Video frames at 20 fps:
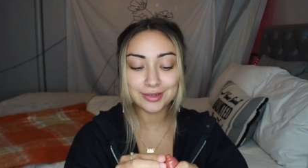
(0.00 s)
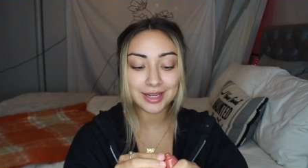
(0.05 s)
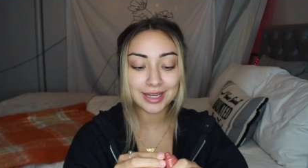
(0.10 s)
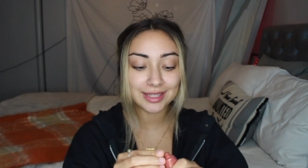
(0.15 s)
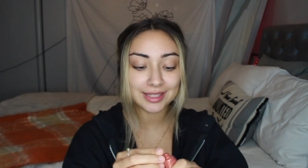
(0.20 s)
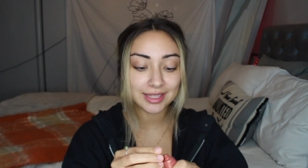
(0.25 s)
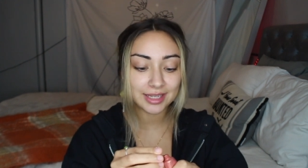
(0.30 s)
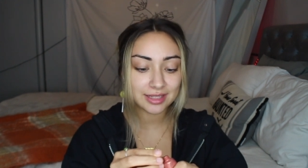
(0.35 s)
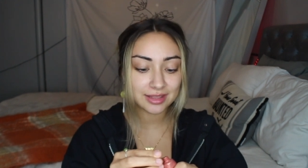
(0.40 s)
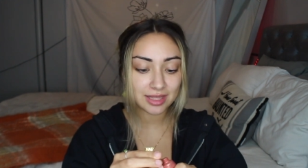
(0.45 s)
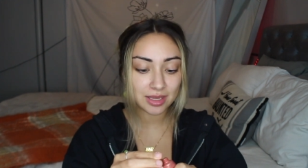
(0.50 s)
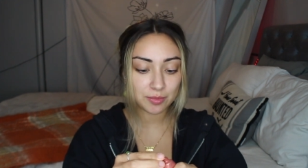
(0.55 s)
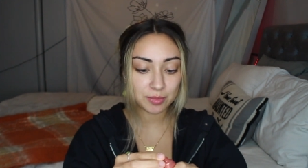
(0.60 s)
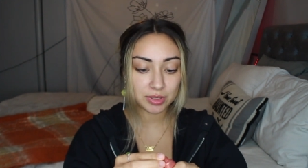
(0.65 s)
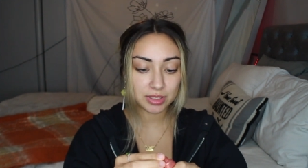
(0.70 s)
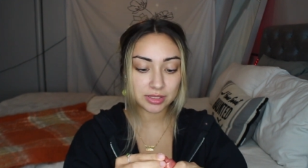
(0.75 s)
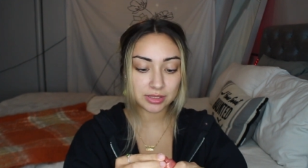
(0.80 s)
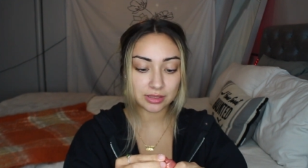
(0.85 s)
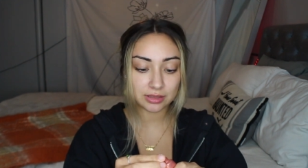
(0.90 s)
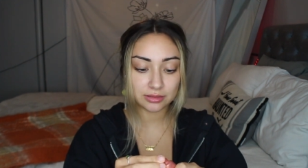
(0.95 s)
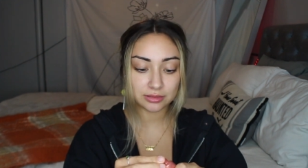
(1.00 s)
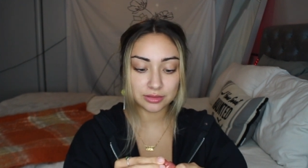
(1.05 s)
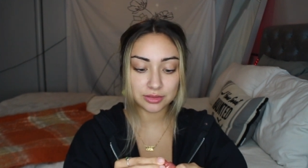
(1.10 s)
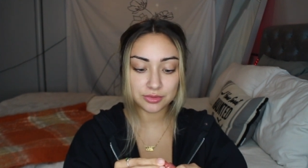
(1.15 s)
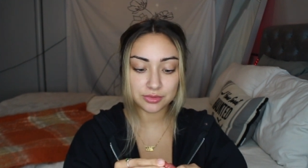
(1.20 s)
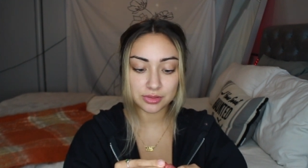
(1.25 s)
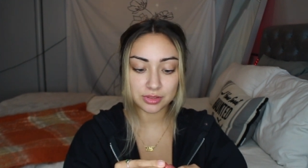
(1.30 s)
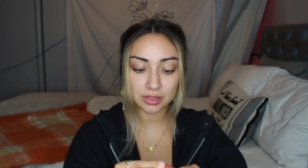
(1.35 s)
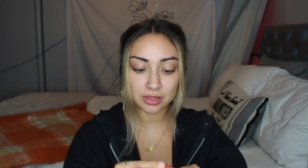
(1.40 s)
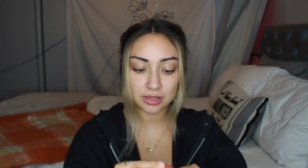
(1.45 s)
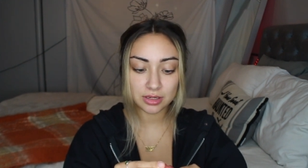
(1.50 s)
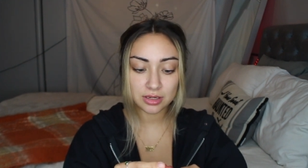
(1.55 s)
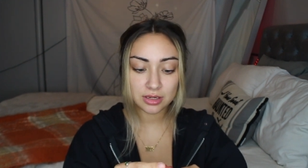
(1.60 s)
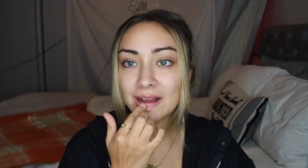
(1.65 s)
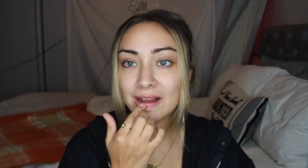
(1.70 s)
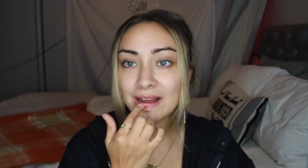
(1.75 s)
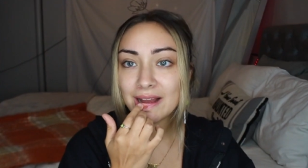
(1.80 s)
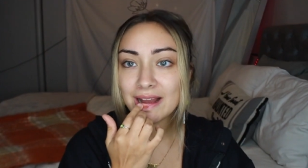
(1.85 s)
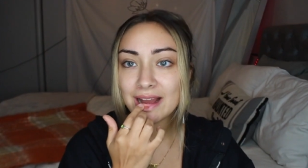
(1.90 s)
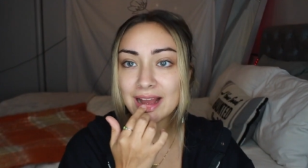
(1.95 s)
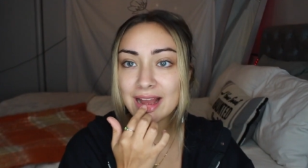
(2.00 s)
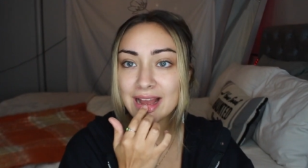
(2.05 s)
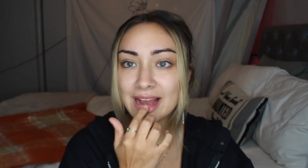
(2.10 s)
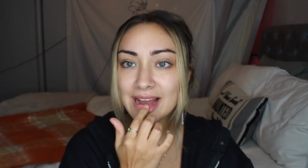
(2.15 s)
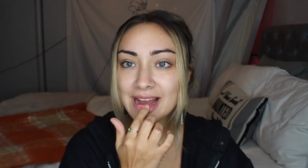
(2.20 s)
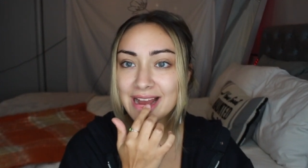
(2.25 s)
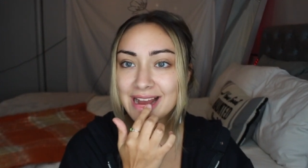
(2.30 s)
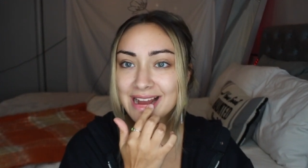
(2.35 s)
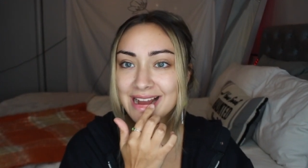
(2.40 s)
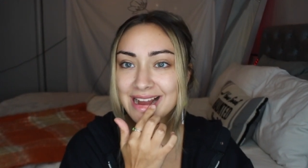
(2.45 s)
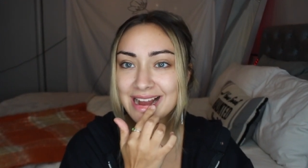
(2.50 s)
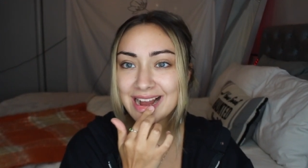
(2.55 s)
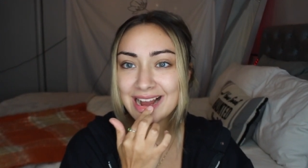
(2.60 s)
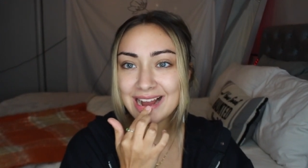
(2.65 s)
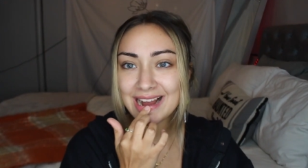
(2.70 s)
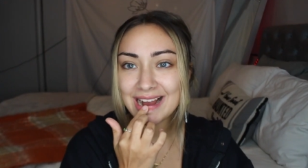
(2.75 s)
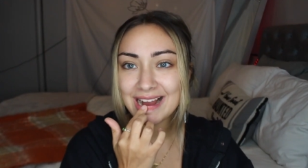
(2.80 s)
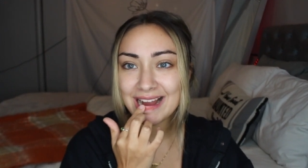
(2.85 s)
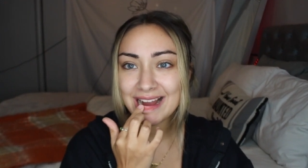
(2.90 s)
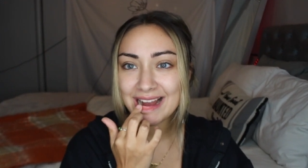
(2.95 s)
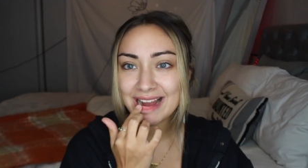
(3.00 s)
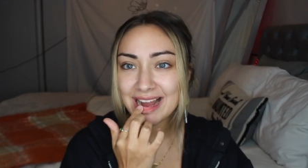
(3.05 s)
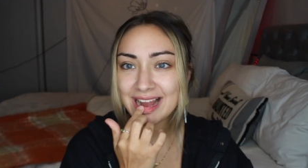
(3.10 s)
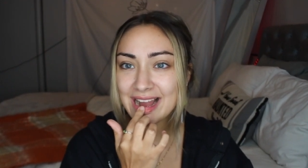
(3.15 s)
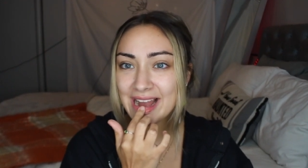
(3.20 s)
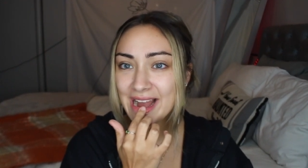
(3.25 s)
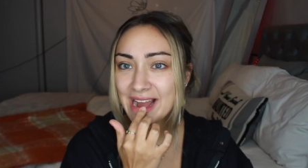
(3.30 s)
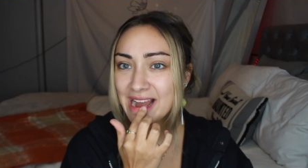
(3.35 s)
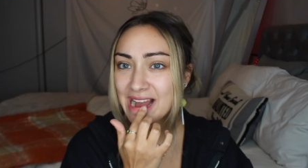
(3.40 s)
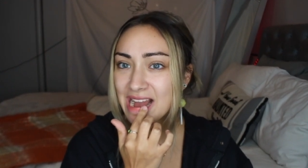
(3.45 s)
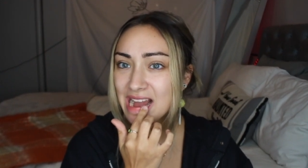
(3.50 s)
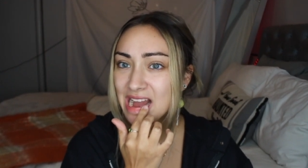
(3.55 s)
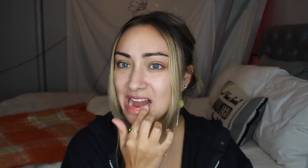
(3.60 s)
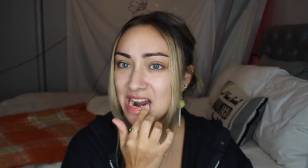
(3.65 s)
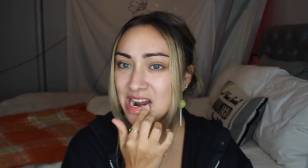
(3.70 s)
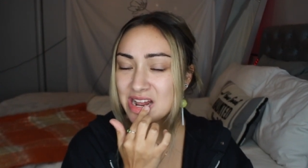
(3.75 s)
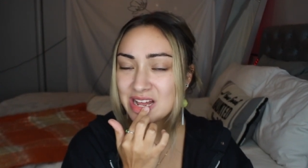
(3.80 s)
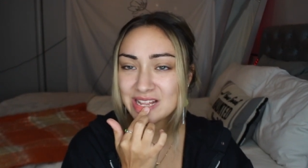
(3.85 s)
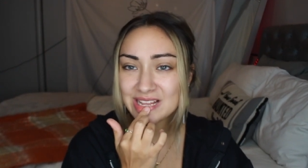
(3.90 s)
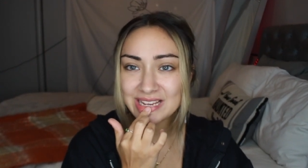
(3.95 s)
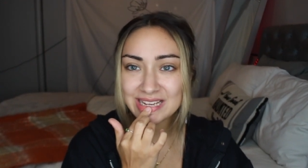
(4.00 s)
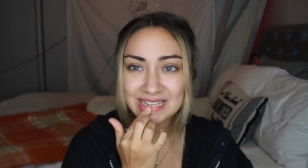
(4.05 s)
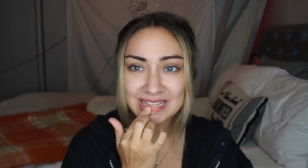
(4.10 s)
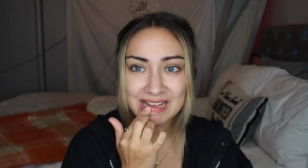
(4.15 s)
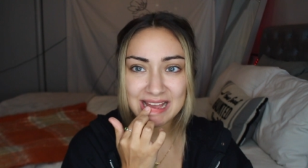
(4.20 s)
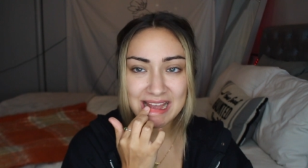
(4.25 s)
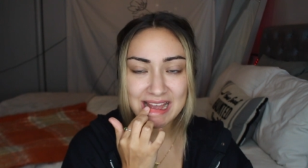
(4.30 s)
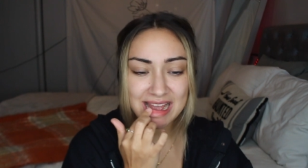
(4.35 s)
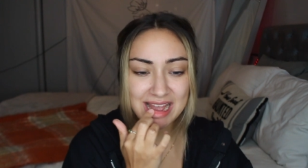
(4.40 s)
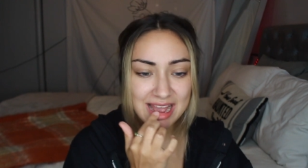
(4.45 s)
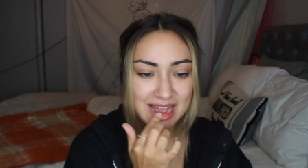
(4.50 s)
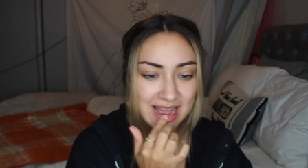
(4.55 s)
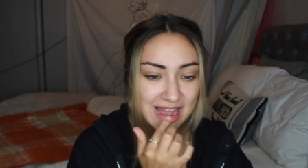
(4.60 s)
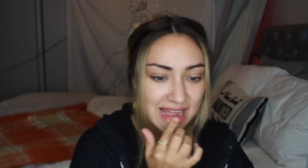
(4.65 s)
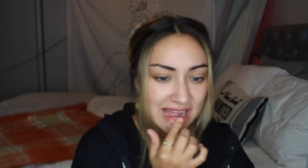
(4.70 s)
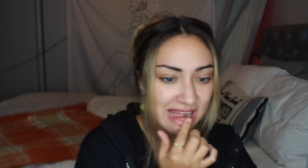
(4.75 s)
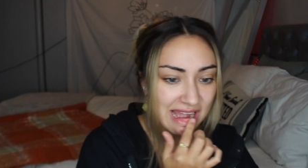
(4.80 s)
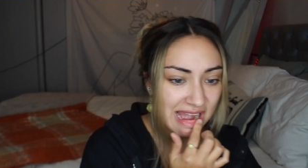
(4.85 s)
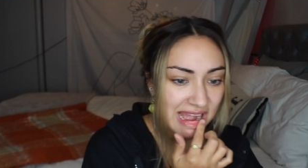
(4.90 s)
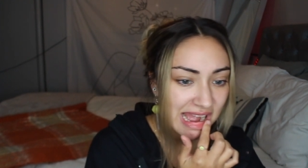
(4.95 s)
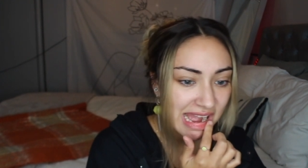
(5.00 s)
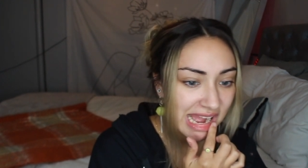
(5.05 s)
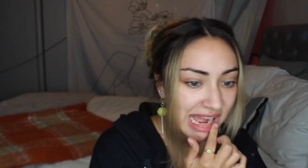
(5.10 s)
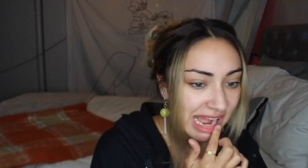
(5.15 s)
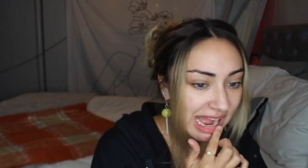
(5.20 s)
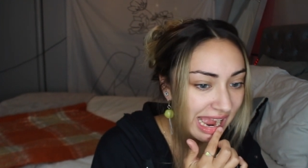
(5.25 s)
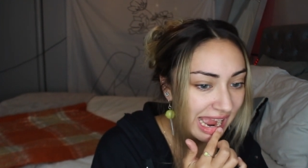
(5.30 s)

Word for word: not like that because I'll lose it. Uh-uh. Uh, I don't like that.